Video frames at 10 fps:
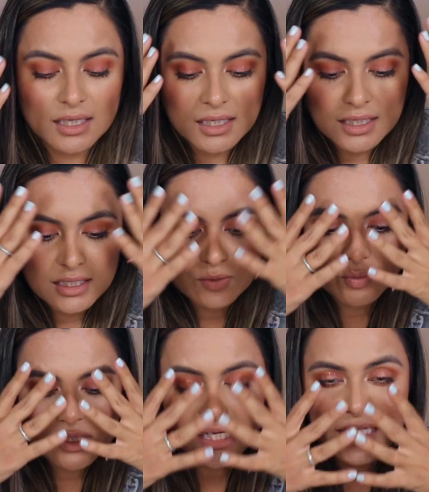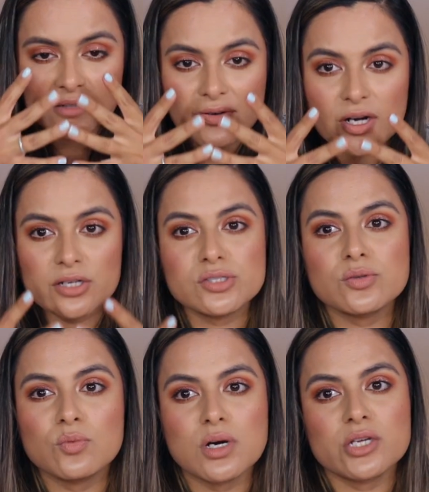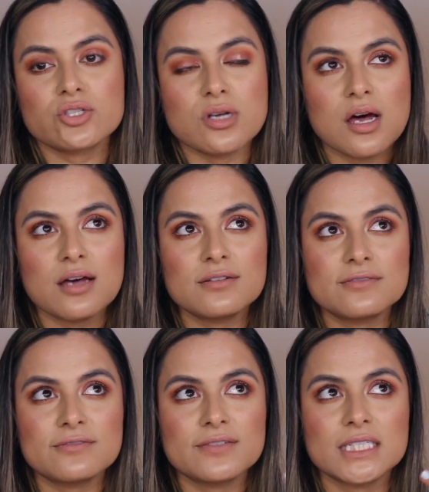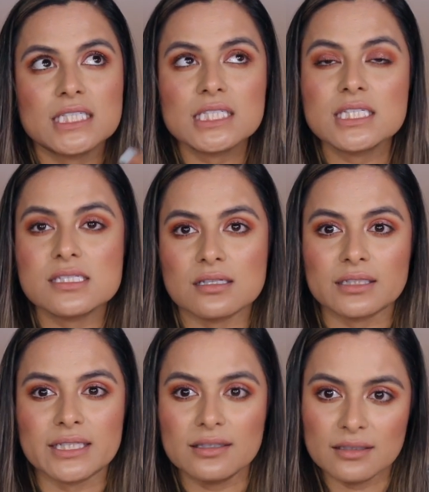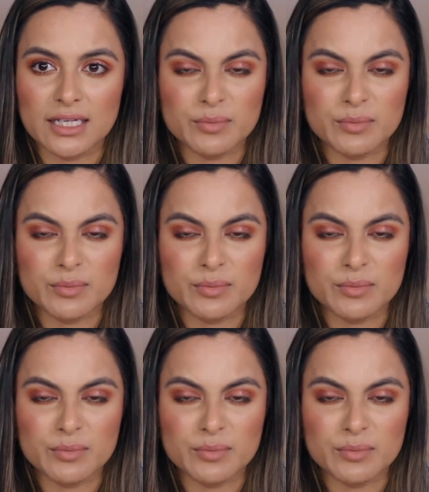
it was kind of hard to wash off easily.